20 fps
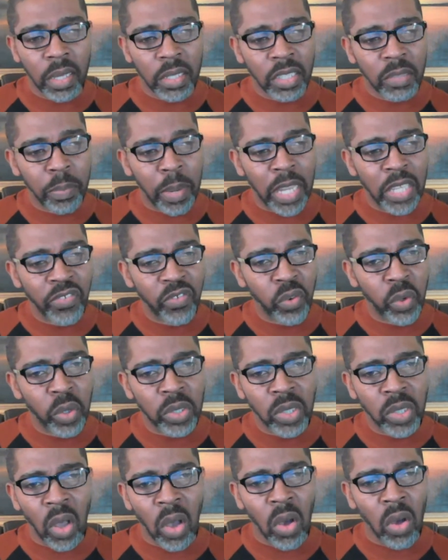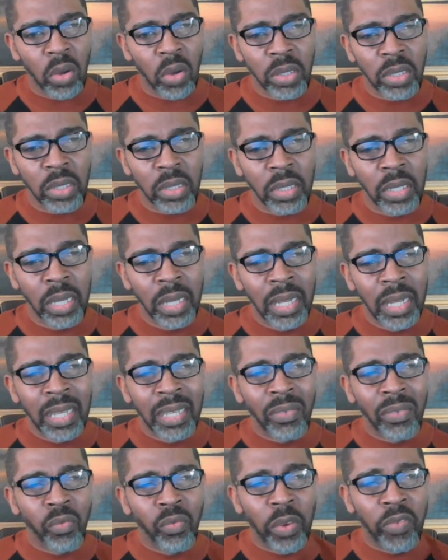a space for us all to
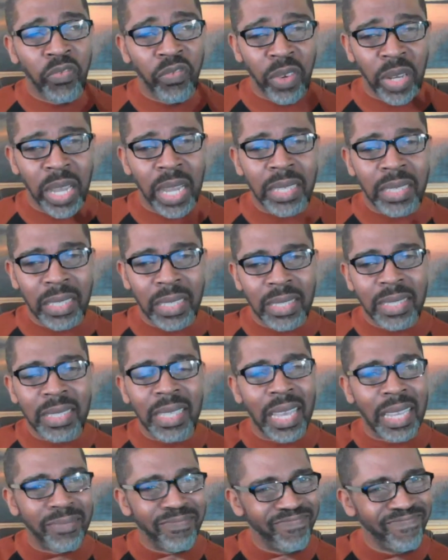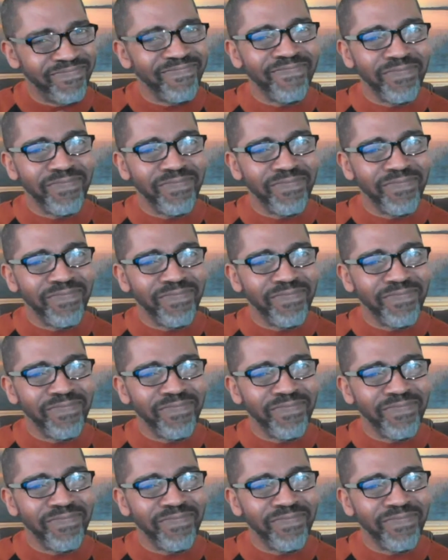reflect and say,